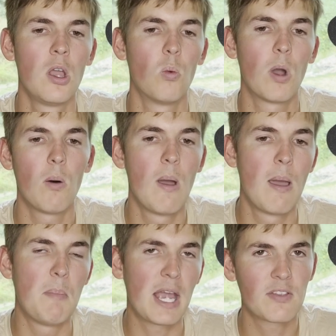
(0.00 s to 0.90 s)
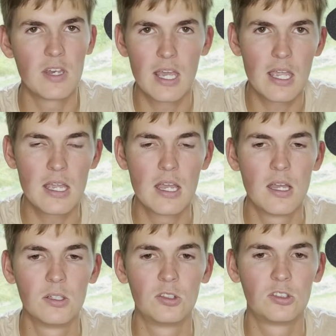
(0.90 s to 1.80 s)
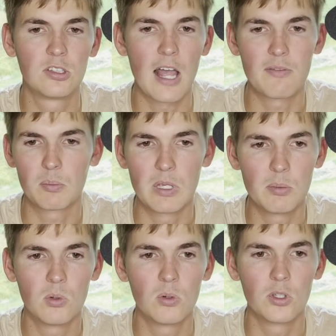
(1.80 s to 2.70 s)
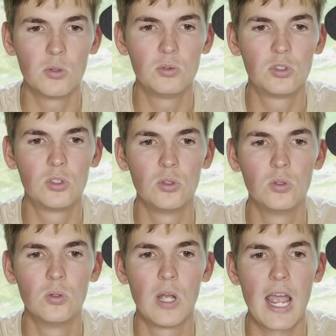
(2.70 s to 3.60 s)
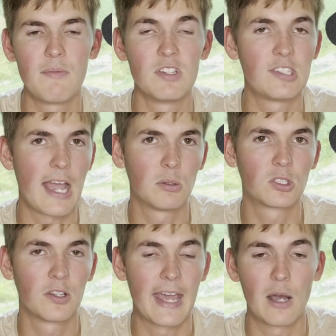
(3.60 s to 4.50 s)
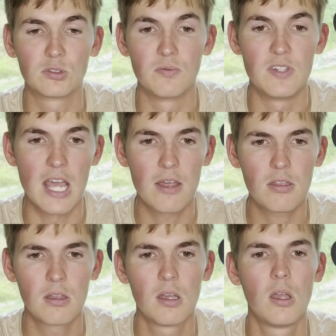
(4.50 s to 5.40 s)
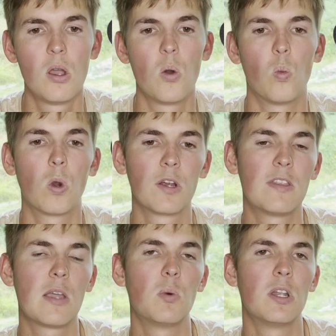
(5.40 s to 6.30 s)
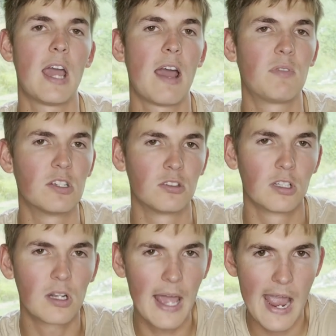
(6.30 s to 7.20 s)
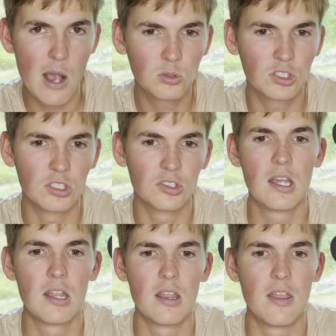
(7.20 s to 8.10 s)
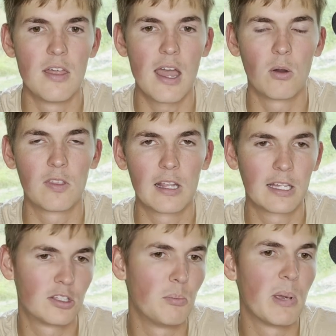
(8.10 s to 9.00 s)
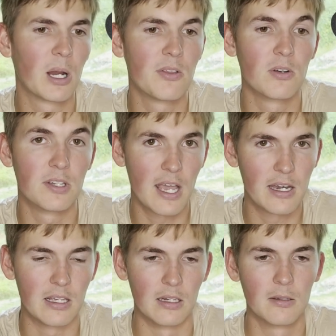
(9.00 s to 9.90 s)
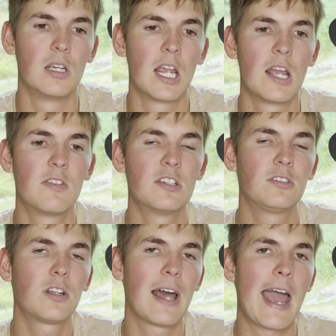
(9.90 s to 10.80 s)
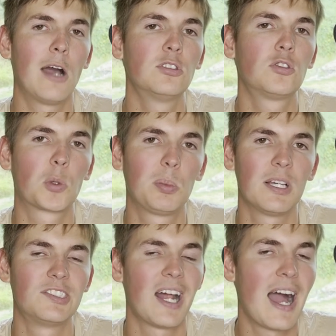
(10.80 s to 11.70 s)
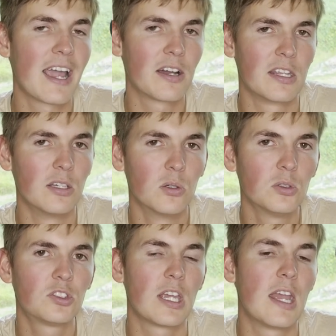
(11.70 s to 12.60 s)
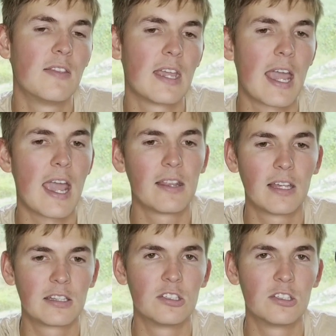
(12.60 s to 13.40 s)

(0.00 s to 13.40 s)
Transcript: Well, back in the day, Slavic people used to have this house called the House of Death, where they would have these little houses that they like to bury their dead in. And these little houses were placed high on hills and they had like these